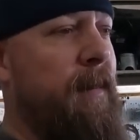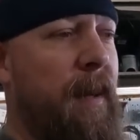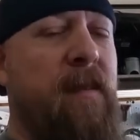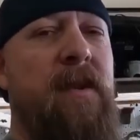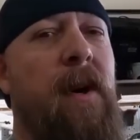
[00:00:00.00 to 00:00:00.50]

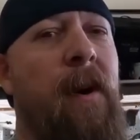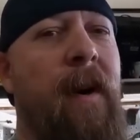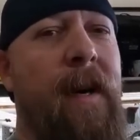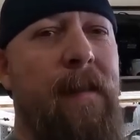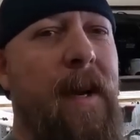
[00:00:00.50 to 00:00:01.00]
I'm
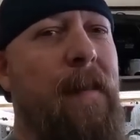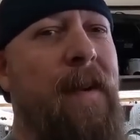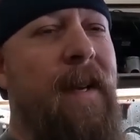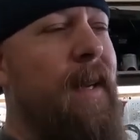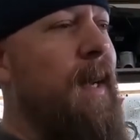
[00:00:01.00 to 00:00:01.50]
sorry.
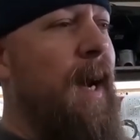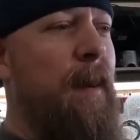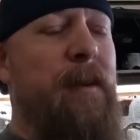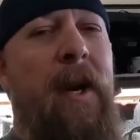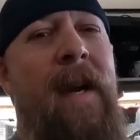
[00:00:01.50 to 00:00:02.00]

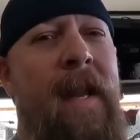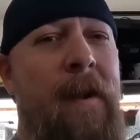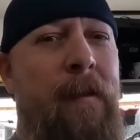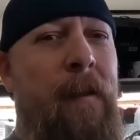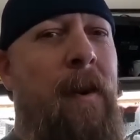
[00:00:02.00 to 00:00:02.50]
I'm trying to
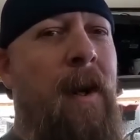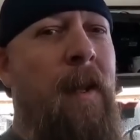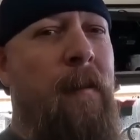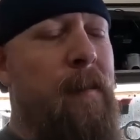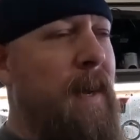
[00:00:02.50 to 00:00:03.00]
get through
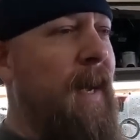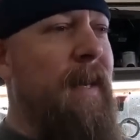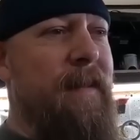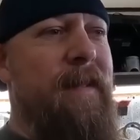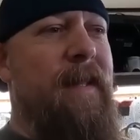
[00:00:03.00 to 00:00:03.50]
all of them. I
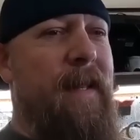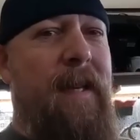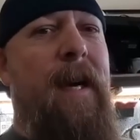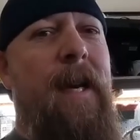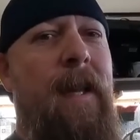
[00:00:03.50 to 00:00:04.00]

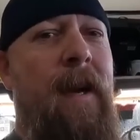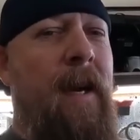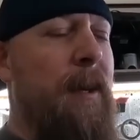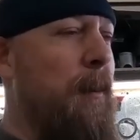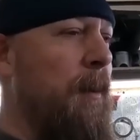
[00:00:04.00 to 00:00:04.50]
got a
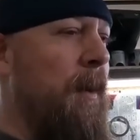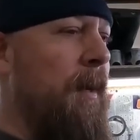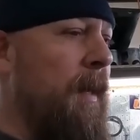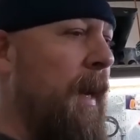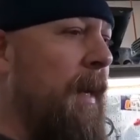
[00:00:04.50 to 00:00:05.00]
lot going
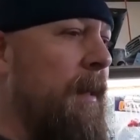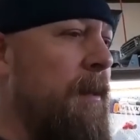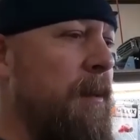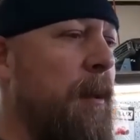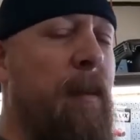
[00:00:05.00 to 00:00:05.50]
on kinda,
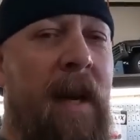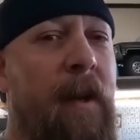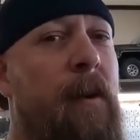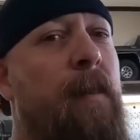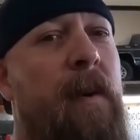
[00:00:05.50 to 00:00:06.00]
but I
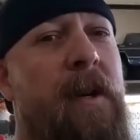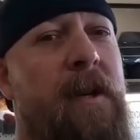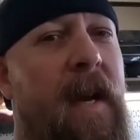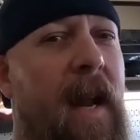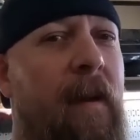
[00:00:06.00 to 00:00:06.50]
do
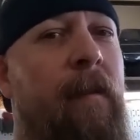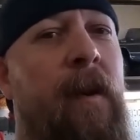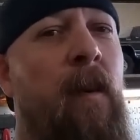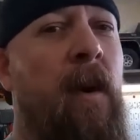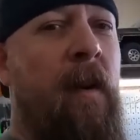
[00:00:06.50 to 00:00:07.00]
appreciate
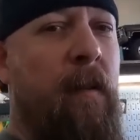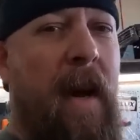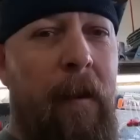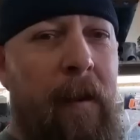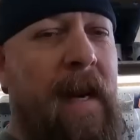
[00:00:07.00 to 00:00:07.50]
every one of them.
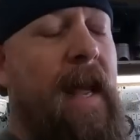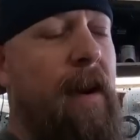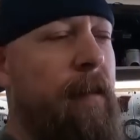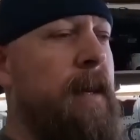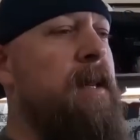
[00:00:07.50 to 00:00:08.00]
I read
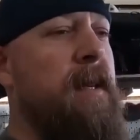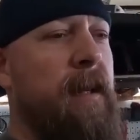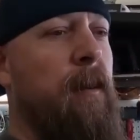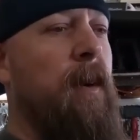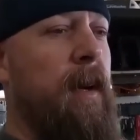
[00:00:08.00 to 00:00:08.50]
every
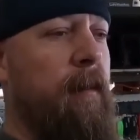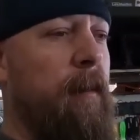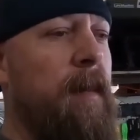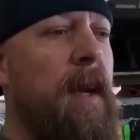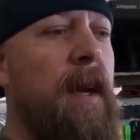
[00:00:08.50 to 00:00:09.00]
single one of them.